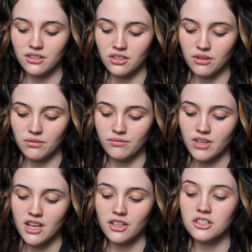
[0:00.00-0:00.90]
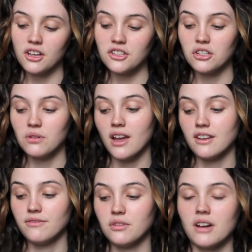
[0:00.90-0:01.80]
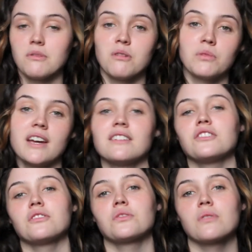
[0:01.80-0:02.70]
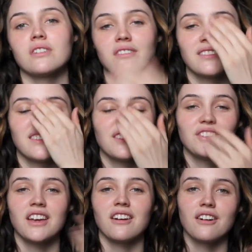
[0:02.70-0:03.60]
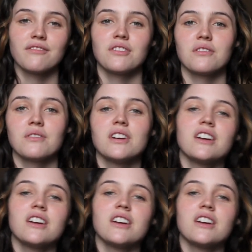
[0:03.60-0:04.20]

So this is also great if you come home late and you just want to take off the,